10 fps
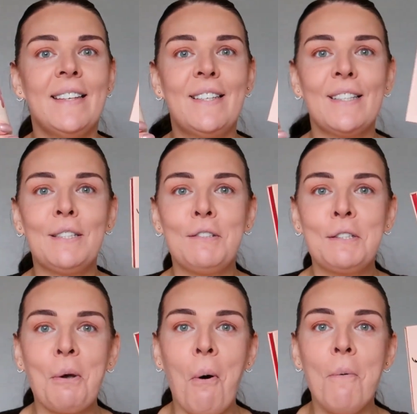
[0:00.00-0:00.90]
just
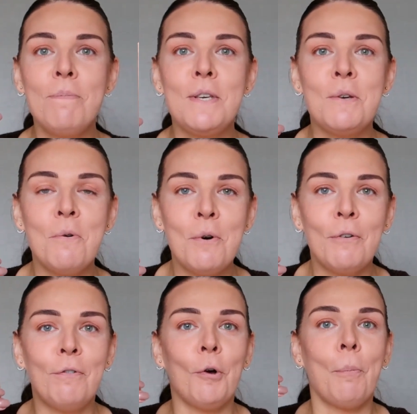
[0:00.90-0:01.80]
so
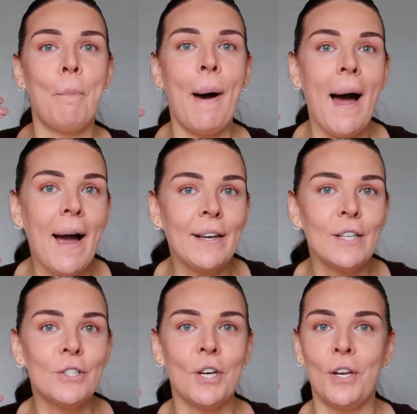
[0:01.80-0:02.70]
beautiful
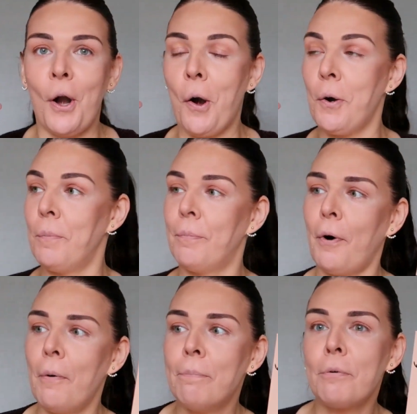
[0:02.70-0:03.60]
packaging. Her
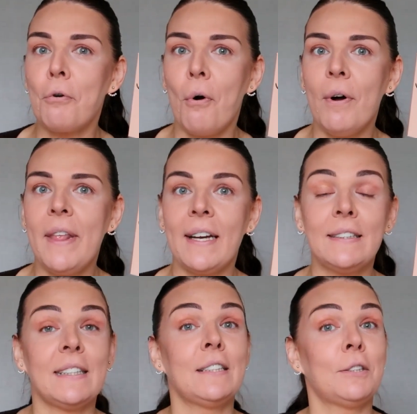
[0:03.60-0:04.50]

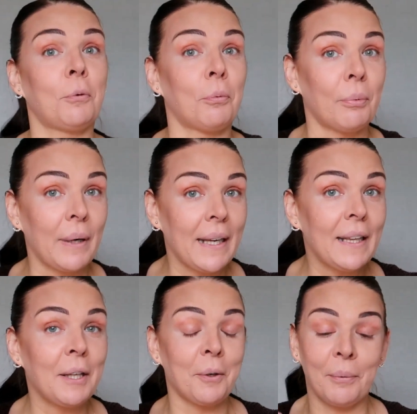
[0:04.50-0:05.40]
products, it's
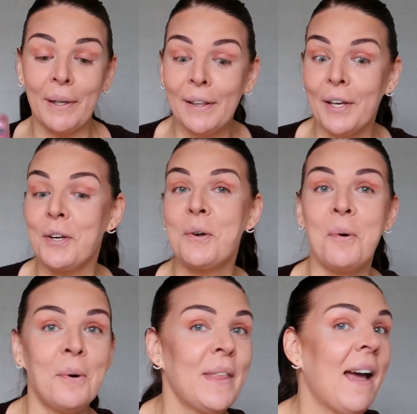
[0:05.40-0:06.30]
really
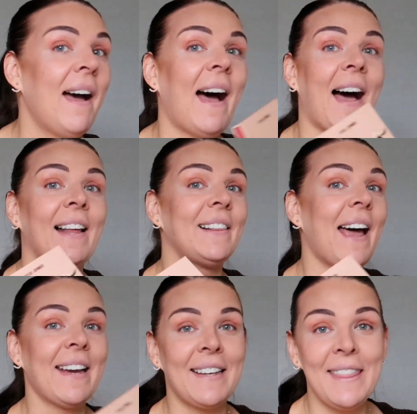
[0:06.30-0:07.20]
good. I
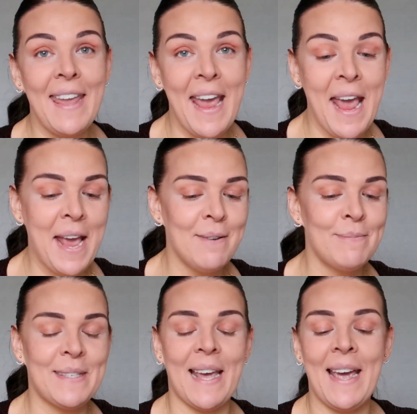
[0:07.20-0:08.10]
like
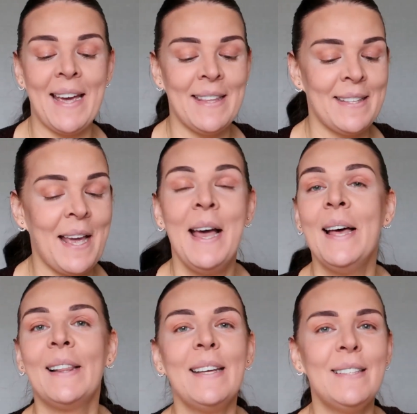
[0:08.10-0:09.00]
names and
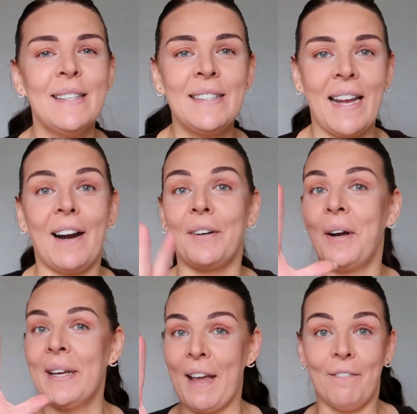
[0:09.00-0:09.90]
let's just start.
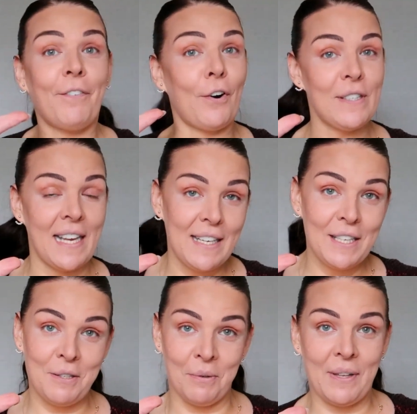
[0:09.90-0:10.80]
Okay, first I
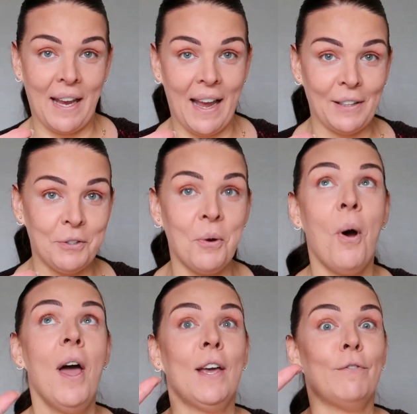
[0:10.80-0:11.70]
need to tell
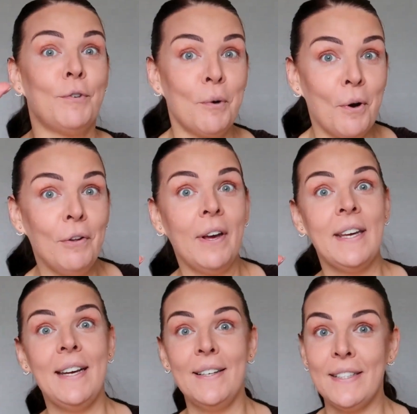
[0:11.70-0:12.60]
you, if you're gonna
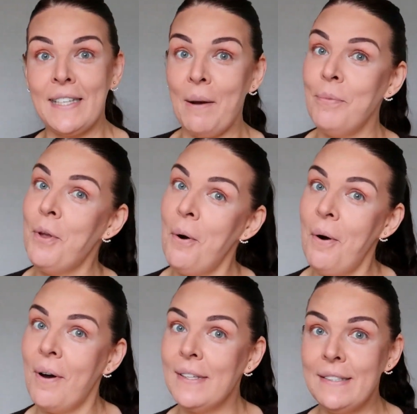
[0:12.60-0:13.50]
hear some
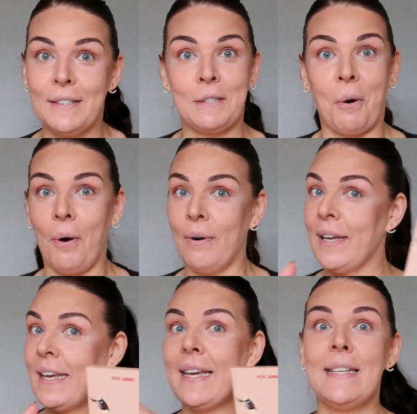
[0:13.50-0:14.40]
noise,
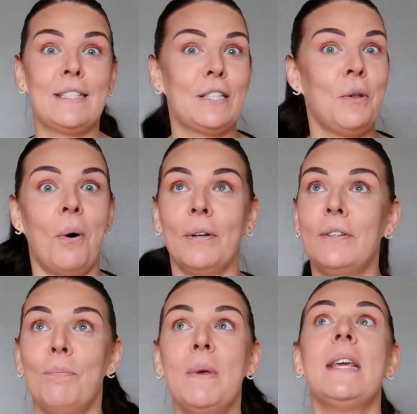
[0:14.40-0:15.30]
sorry, it's
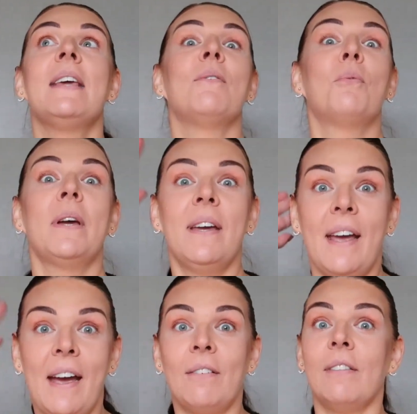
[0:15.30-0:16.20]
not me. We
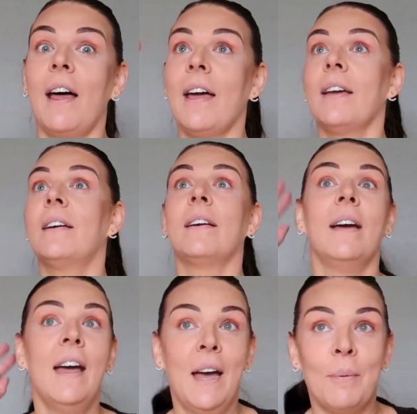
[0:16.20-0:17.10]
have
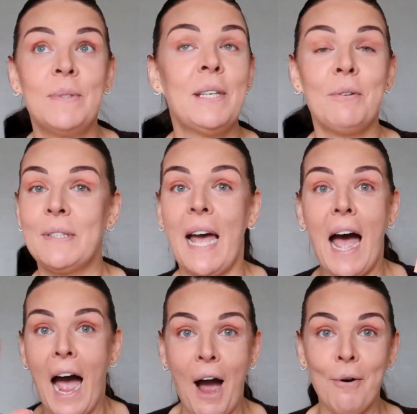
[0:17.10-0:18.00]
like, I'm serious,
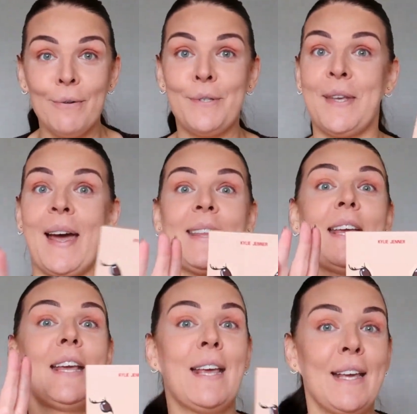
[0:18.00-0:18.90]

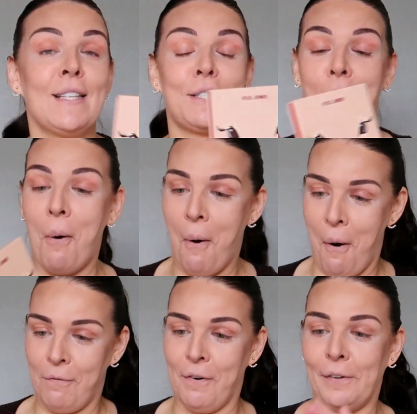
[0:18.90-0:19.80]
outside it's
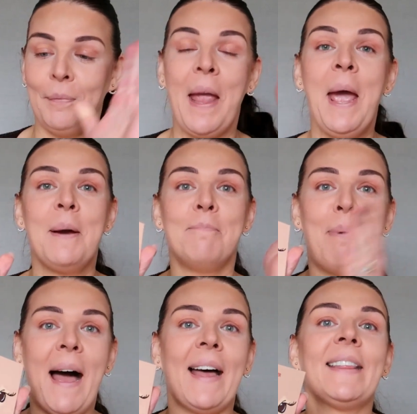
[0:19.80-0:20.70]
awful.
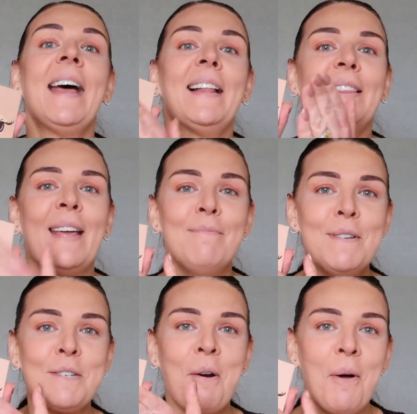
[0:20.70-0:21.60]
But let
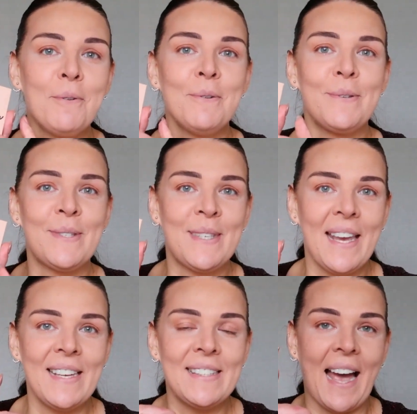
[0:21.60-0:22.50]
me show you
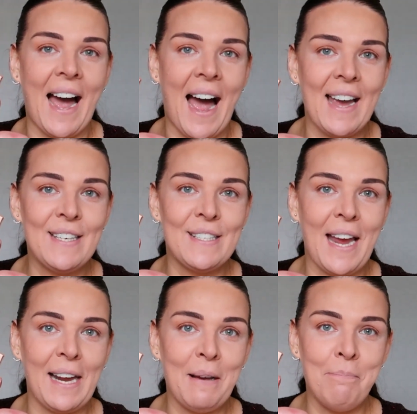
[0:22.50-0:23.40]
this
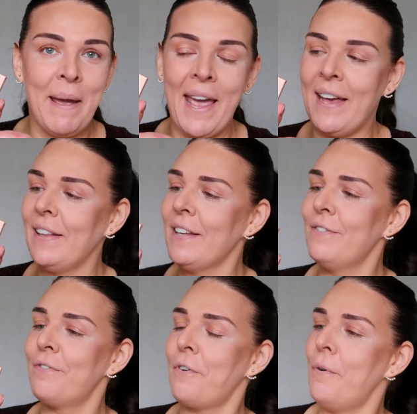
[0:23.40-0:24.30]
eyeshadow palette
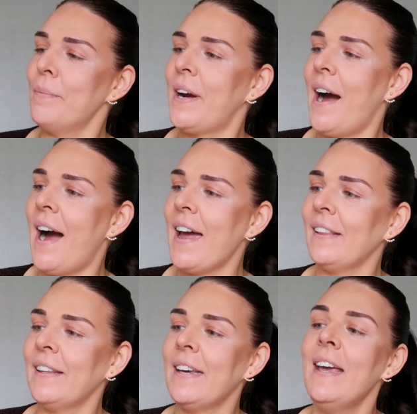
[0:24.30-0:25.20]
from
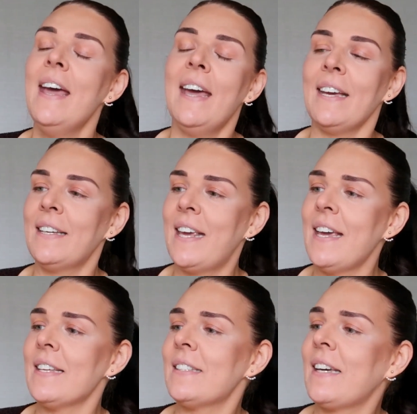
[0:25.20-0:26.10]
Kylie.
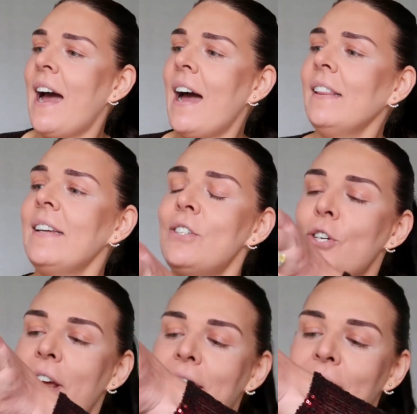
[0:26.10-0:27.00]
Okay, it's Kylie
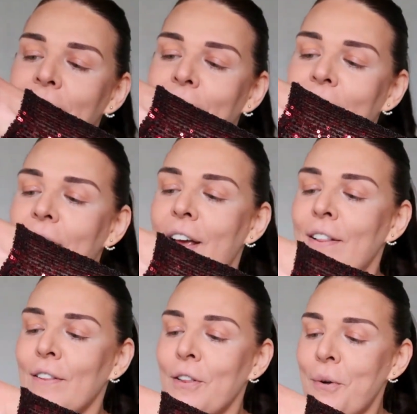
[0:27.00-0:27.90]
Jenner
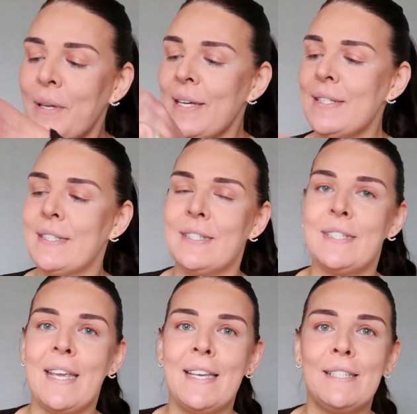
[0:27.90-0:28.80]
and look at
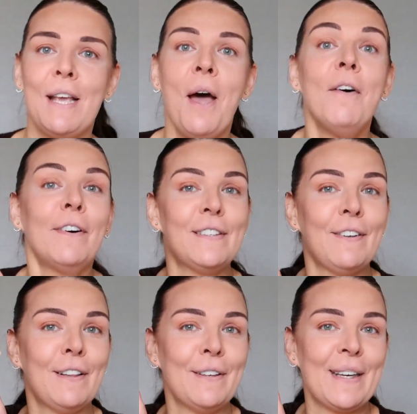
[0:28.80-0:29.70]
this. First
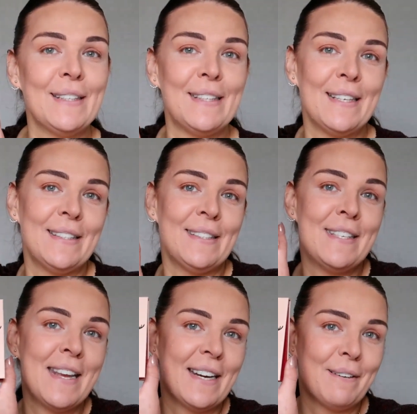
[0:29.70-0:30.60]
of all, look at this
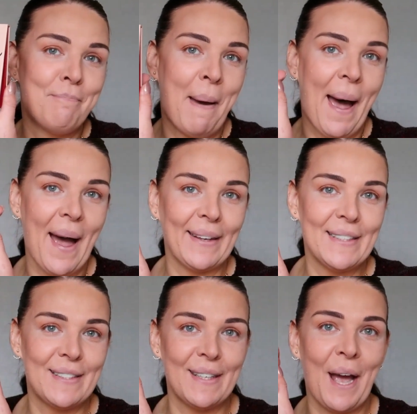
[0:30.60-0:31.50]
dear
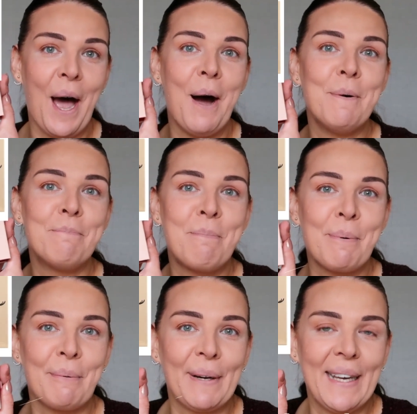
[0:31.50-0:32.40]
package and how
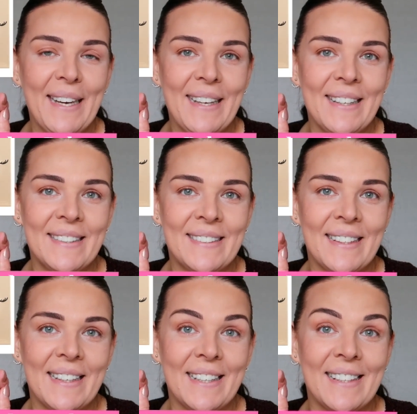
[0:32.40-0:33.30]
pretty this
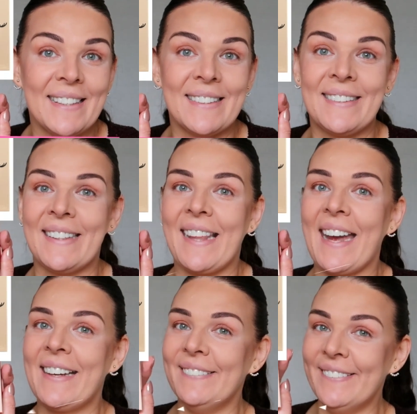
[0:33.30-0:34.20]
is.
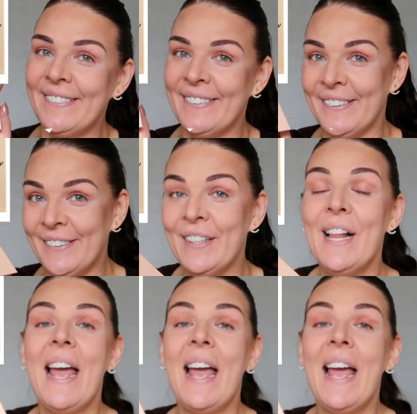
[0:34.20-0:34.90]
Like, ooh.